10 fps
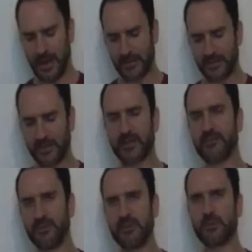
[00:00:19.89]
I think
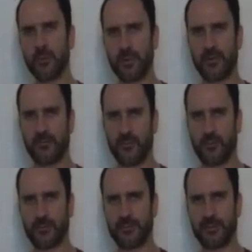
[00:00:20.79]
that Vitor
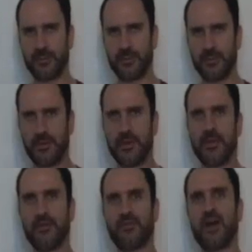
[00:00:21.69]
Belfort
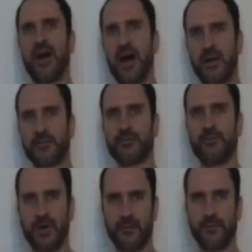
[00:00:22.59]
is the
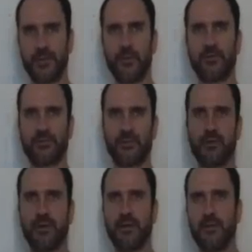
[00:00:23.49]
hottest fighter in the UFC
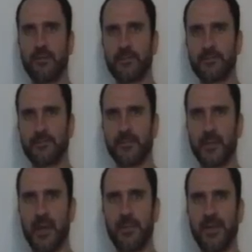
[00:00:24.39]
right now.
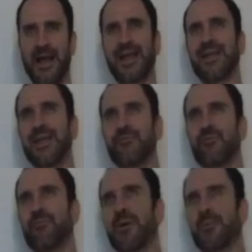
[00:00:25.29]
I mean, I can't
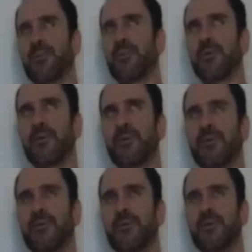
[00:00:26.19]
remember
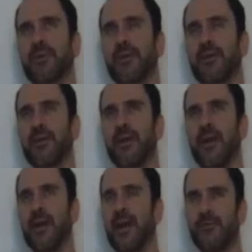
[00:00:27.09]

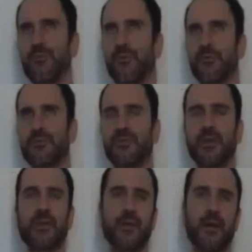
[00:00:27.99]
ever
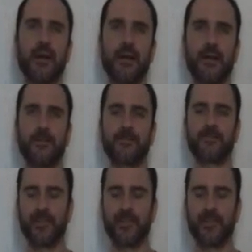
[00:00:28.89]
seeing a guy